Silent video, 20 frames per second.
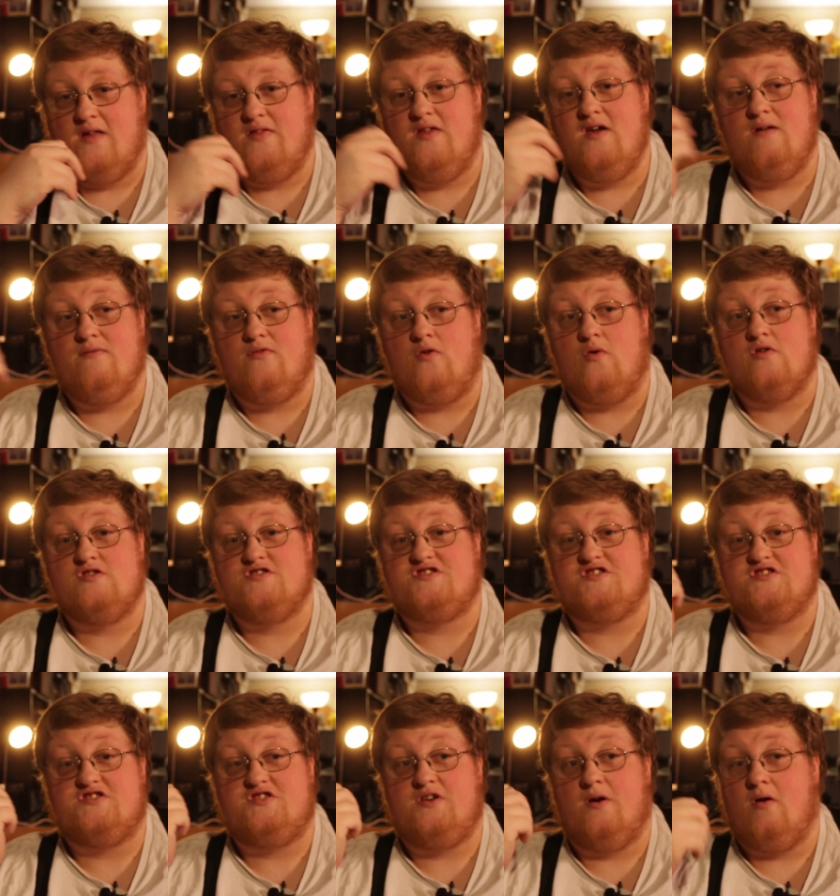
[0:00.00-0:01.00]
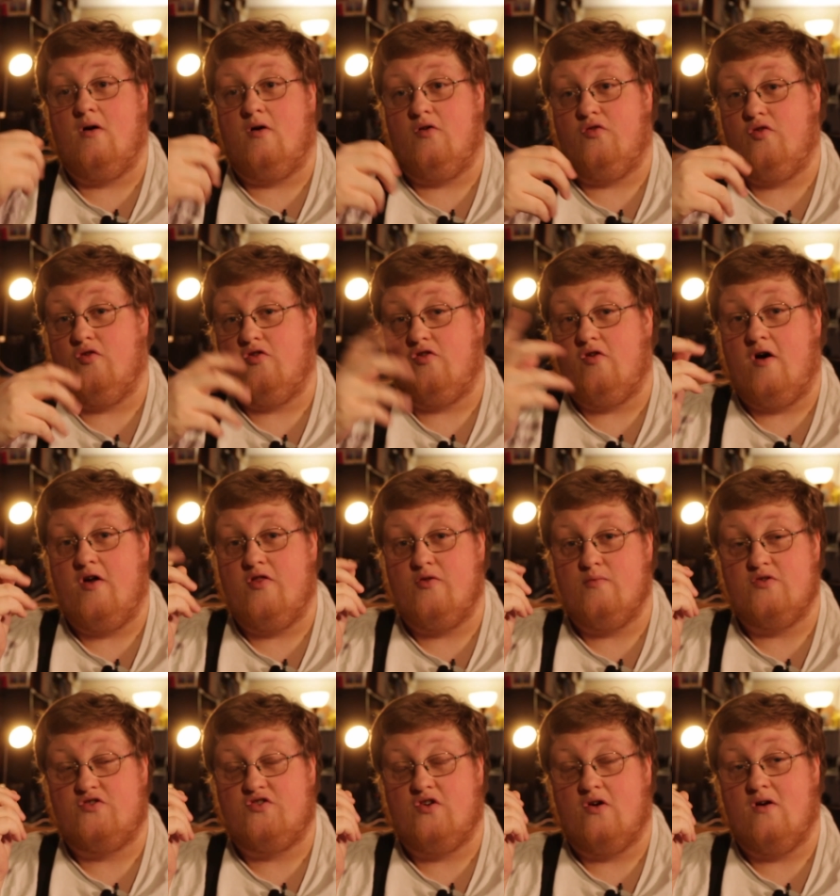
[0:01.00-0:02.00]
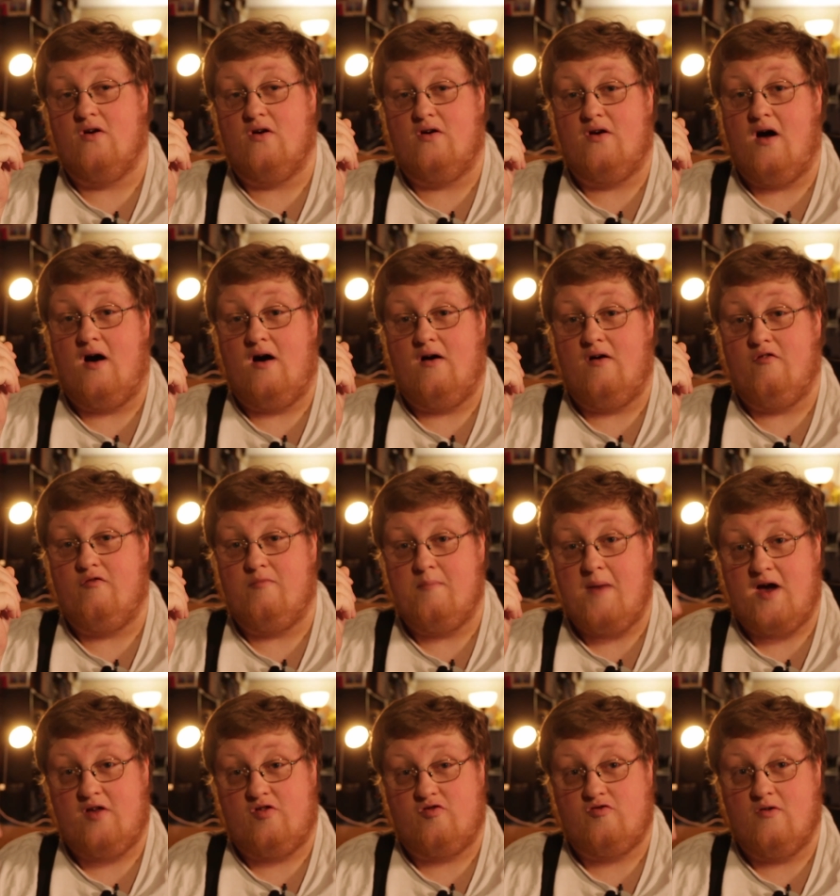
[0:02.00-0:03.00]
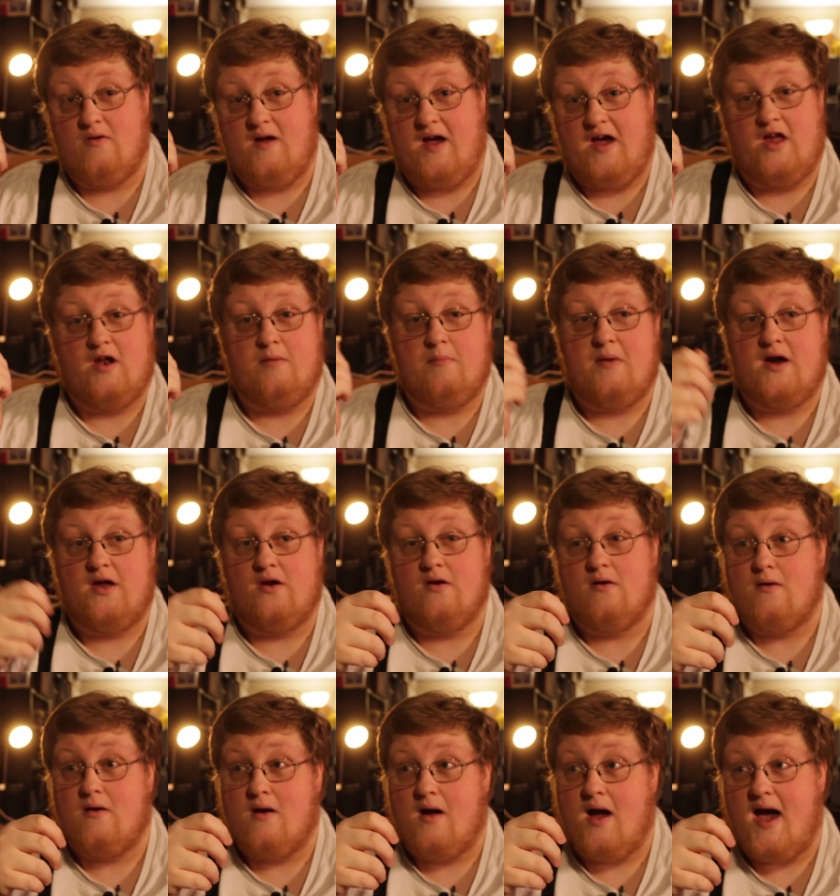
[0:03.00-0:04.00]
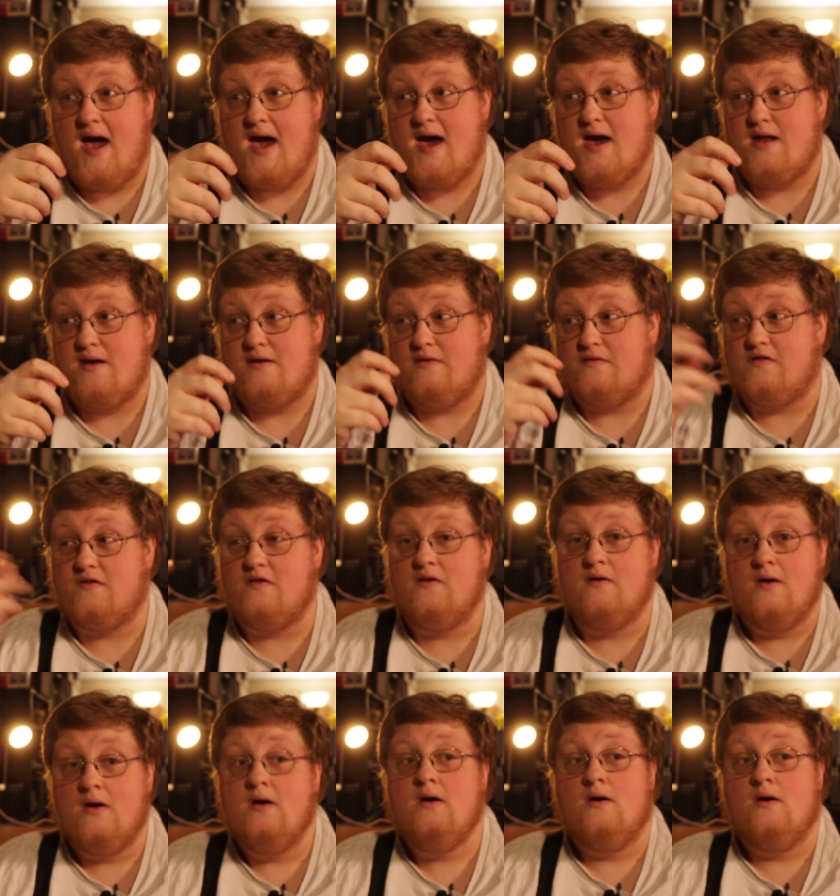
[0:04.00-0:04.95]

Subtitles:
And then, of course, this year also saw the return of master animator and